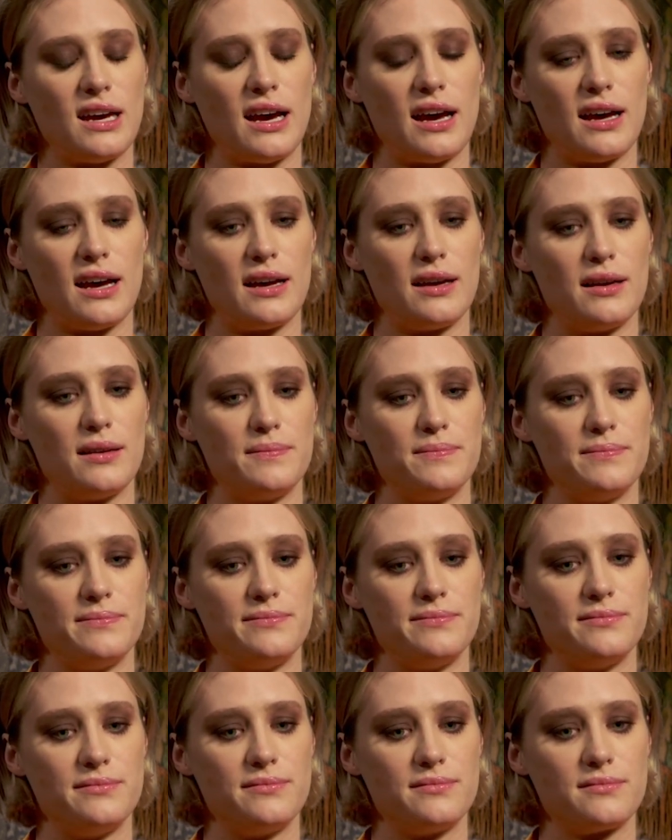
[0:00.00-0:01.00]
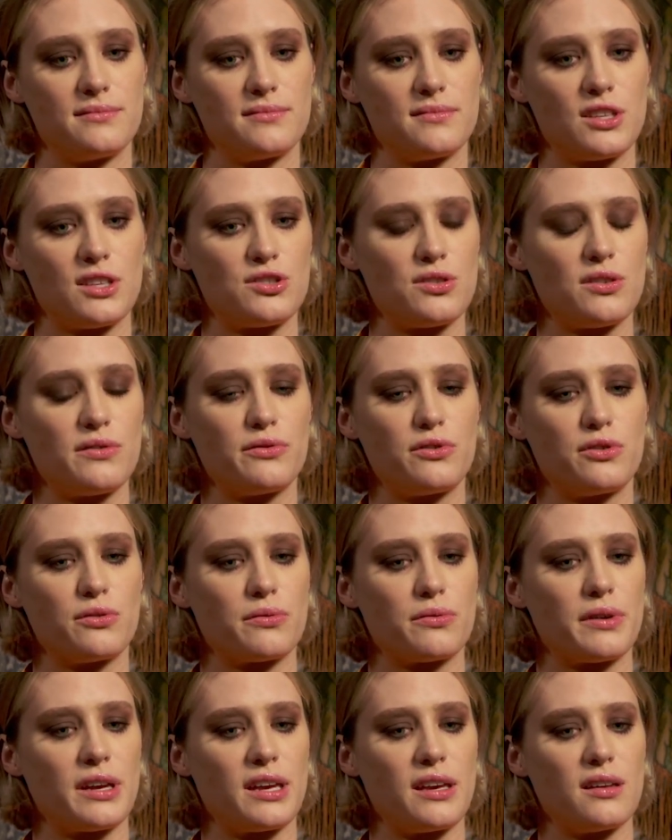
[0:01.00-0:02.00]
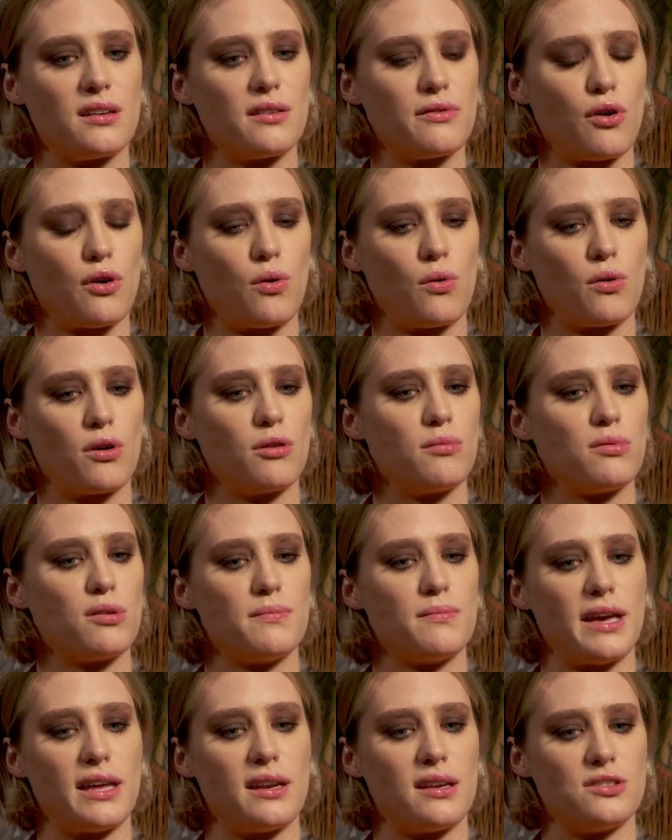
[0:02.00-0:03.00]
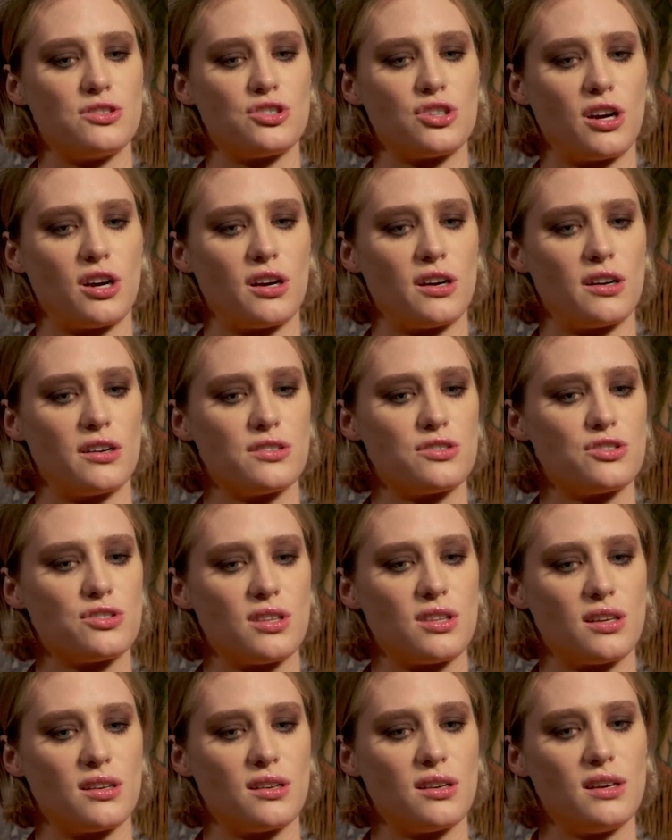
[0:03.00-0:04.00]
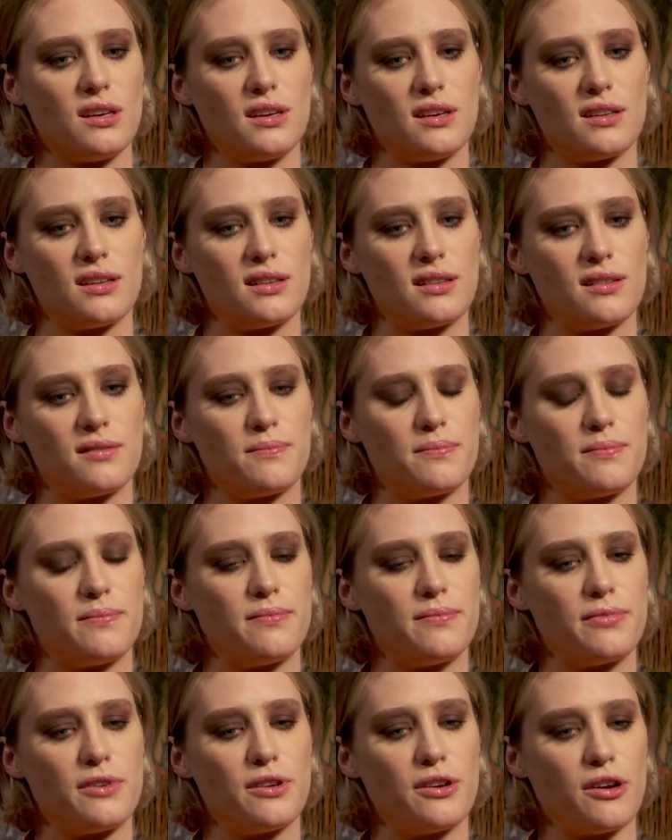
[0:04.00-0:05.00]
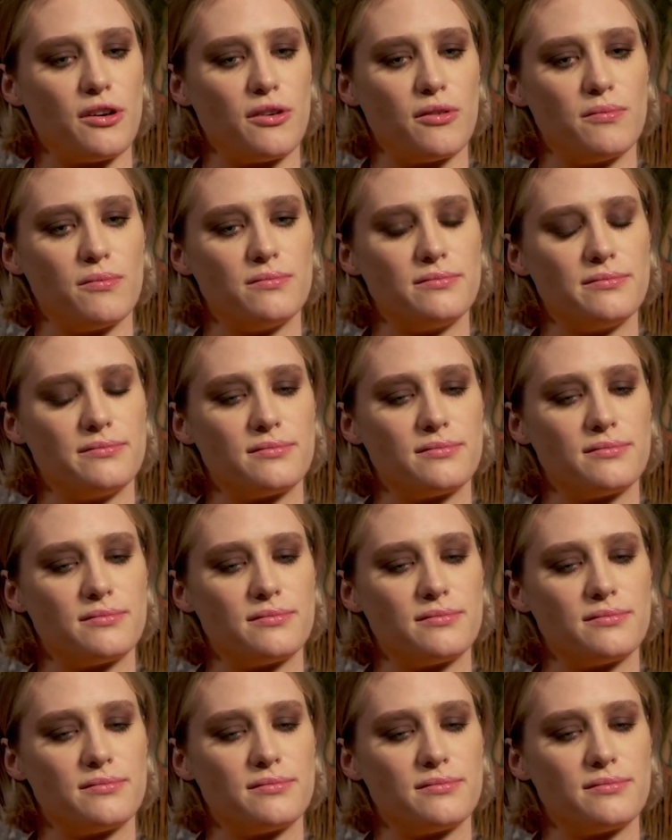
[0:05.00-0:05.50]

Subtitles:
The sort of greed of horrible men in charge that, you know,